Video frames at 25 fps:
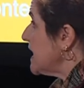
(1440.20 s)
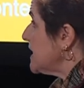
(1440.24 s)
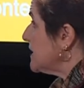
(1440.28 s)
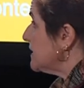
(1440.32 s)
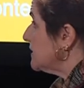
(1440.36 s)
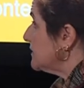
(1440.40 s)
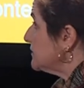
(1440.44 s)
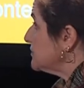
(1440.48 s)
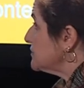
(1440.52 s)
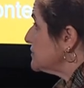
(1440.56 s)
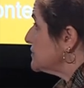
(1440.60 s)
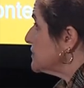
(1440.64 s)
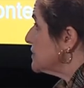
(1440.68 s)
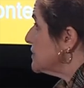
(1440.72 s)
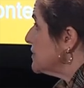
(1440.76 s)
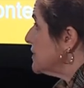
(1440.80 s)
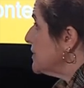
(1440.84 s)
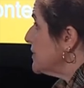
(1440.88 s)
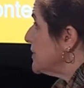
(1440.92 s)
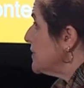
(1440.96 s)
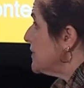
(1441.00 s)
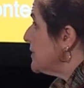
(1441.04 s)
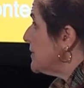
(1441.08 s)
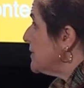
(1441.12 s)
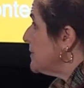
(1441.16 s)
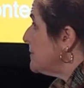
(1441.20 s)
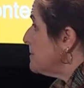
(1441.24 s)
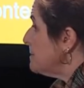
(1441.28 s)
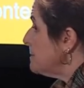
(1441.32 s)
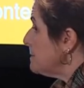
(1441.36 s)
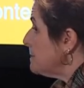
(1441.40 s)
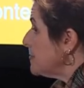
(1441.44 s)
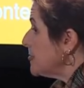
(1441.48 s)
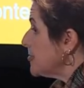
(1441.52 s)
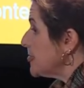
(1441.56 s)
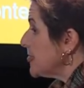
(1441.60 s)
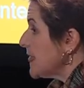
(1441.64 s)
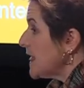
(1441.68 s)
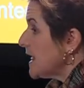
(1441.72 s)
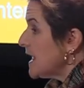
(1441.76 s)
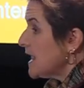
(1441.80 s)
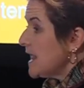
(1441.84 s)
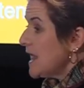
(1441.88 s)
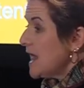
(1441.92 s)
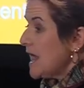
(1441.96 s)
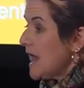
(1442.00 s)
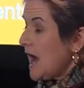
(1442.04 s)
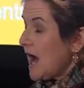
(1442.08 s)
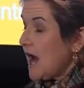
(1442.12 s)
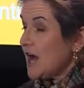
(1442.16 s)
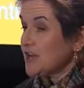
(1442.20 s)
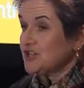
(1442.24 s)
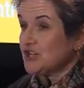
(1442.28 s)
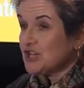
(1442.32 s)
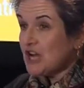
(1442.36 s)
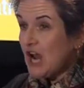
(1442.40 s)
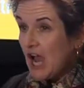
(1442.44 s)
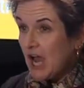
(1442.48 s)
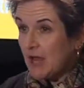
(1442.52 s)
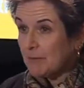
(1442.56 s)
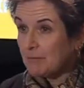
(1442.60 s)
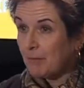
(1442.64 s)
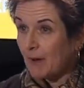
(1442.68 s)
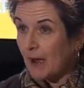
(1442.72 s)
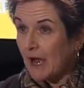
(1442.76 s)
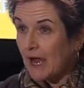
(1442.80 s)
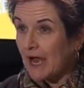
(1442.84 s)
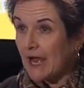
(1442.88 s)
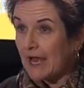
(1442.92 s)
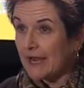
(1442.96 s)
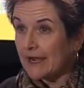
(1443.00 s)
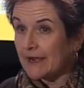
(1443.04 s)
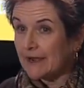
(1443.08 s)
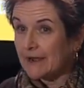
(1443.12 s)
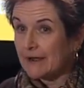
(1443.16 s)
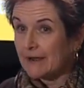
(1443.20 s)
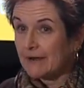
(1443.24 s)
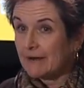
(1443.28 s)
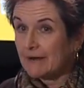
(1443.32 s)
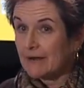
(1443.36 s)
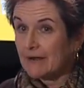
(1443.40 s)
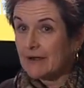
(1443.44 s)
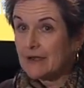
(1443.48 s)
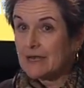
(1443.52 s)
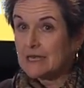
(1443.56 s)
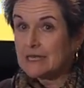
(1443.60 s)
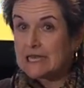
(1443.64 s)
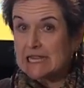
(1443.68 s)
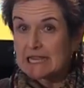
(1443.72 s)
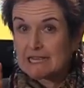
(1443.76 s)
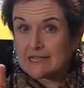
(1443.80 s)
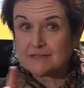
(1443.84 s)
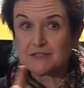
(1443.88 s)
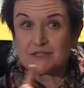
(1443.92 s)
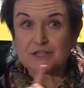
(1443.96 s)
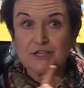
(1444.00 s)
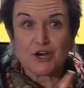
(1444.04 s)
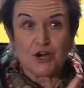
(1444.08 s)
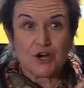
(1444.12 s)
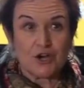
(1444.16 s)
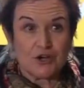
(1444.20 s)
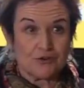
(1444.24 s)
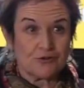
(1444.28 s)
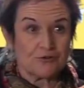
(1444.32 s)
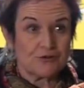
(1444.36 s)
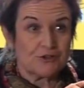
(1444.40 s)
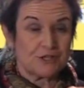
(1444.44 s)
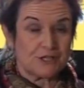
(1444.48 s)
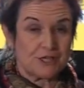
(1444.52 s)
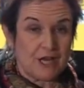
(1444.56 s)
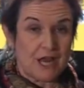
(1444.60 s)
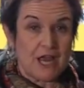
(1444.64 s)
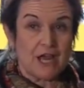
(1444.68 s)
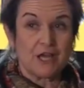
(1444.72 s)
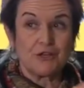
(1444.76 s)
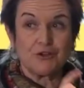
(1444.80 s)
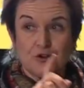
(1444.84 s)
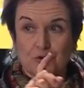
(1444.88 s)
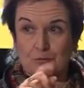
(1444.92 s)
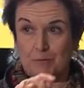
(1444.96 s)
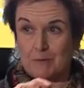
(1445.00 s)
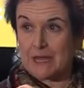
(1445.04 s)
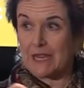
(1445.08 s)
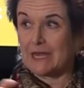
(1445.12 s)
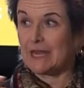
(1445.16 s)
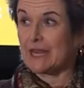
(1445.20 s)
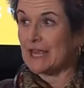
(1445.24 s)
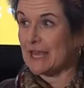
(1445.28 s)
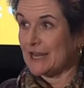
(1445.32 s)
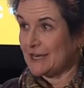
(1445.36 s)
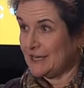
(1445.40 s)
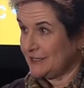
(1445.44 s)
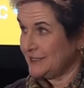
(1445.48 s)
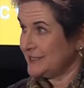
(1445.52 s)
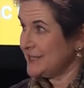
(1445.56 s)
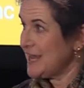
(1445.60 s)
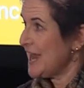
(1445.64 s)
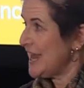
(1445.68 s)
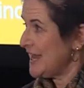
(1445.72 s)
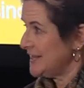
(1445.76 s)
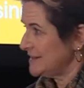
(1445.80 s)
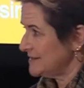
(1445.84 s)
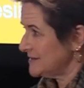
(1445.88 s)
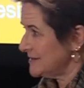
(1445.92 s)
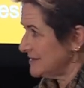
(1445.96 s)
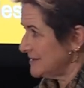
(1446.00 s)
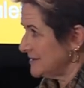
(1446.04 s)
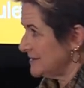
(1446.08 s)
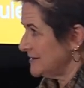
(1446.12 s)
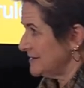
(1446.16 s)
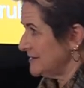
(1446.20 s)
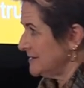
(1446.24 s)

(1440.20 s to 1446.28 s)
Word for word: things. A chatbot needs to understand your meaning and intent.